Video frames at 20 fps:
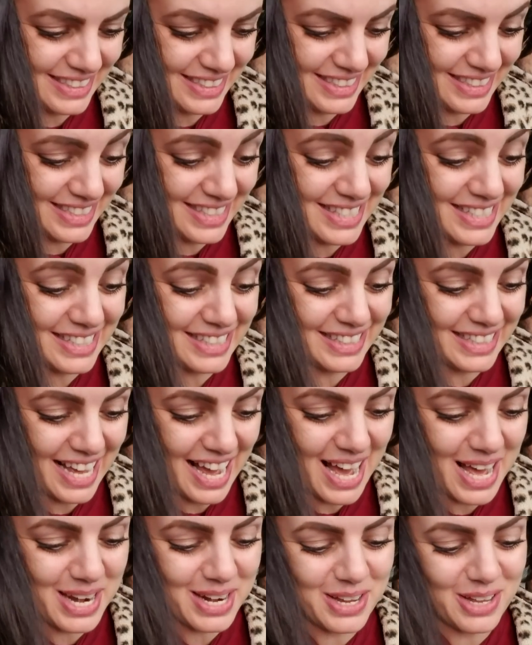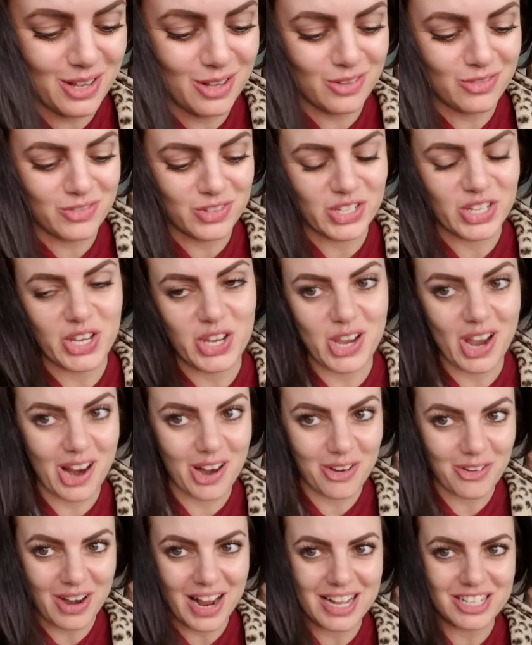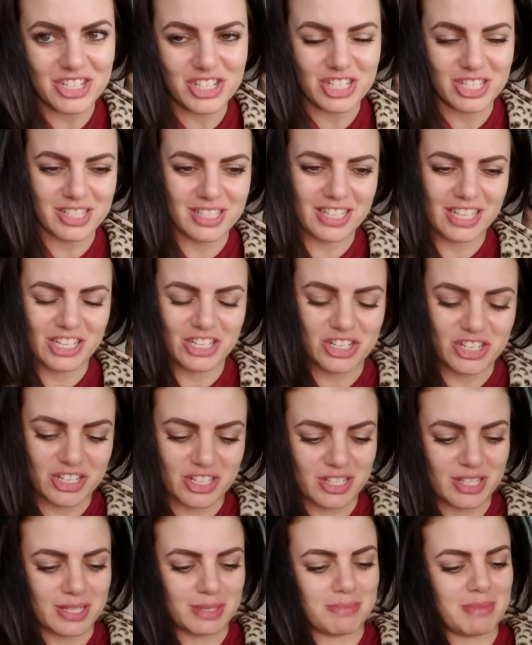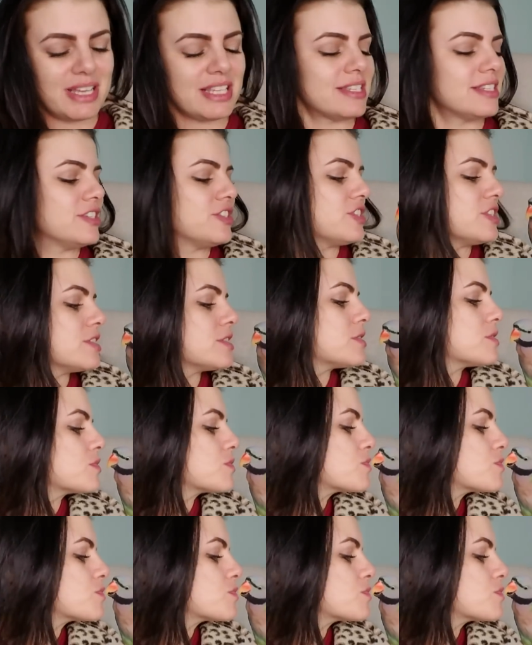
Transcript: It's a lot of congratulations messages